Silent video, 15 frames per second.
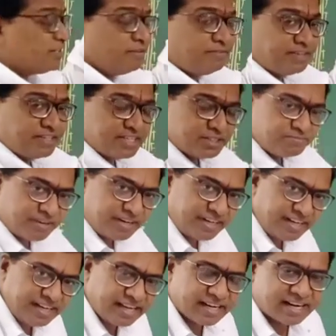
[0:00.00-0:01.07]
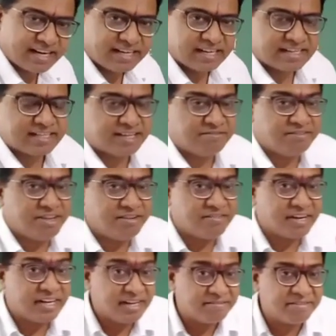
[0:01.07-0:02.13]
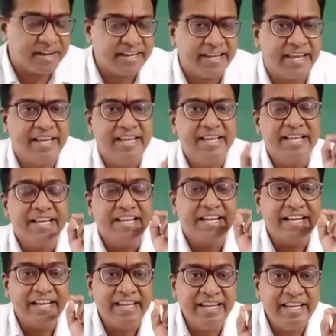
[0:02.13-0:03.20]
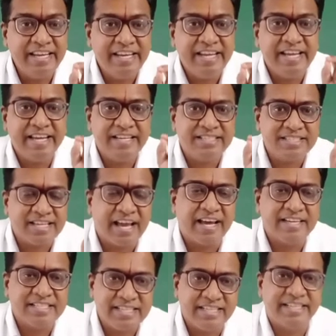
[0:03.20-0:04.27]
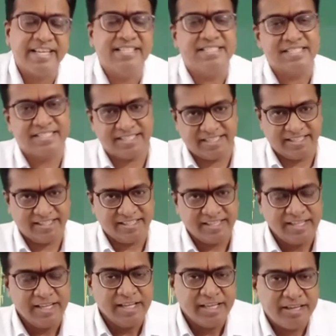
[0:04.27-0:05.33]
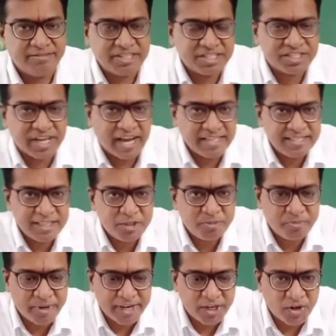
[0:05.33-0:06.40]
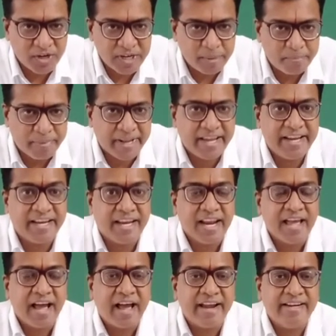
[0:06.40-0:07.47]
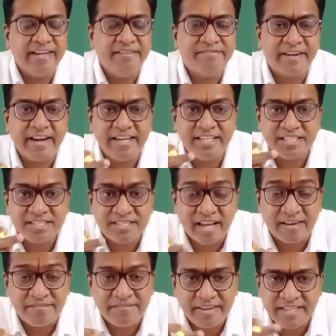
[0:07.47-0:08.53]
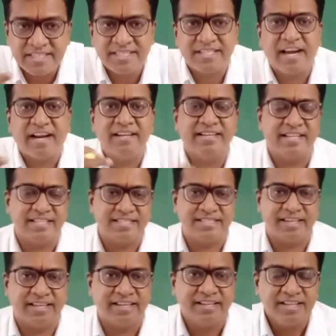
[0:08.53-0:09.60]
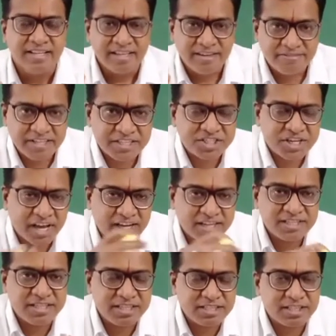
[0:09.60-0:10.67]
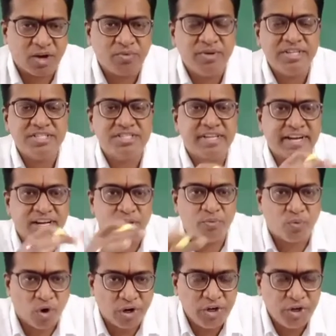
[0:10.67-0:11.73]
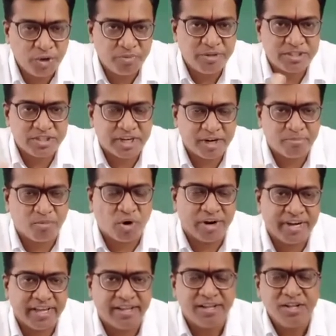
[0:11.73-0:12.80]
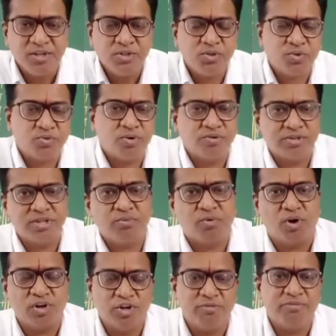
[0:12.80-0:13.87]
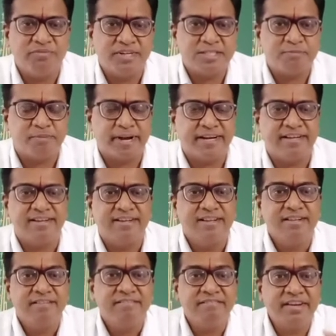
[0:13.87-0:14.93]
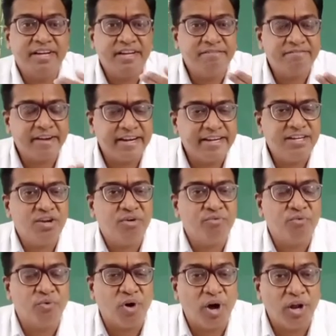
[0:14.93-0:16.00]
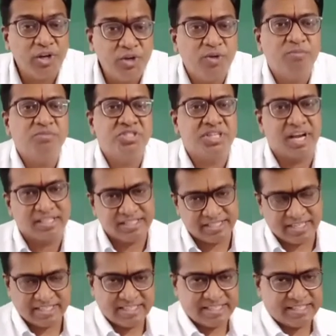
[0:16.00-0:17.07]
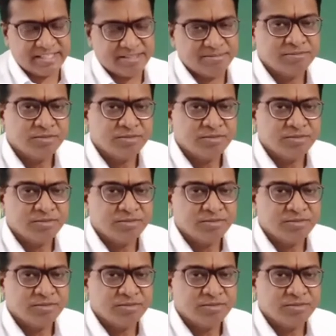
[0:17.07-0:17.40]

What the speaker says: If it is for linear conductor, we were defining linear charge density. If the charge is spread on a plane, I defined a surface charge density. If the charge is now inside a volume, inside a body, throughout the volume, if it is spread, we defined volume charge density.